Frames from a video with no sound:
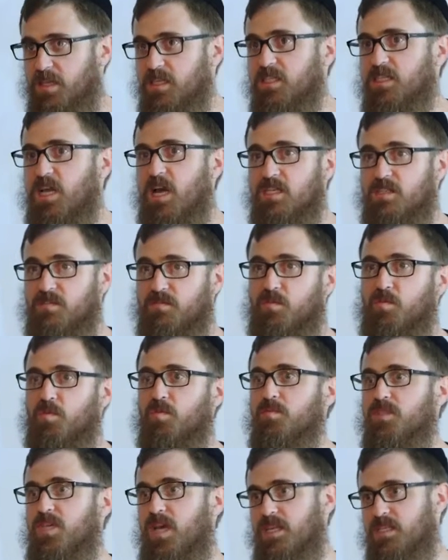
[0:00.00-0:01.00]
the size of
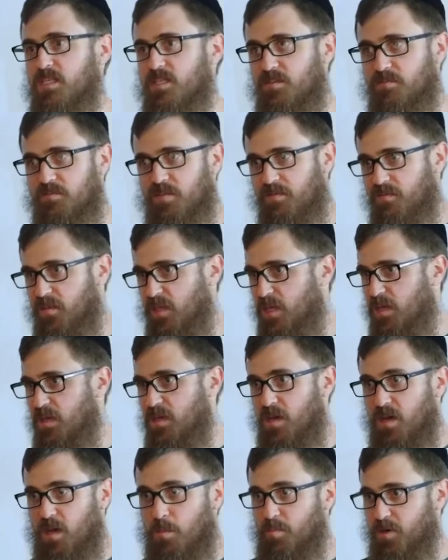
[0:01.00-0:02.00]
group chats to 50
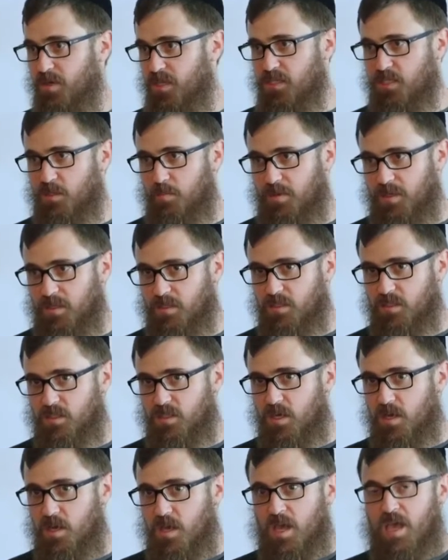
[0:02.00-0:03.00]
participants.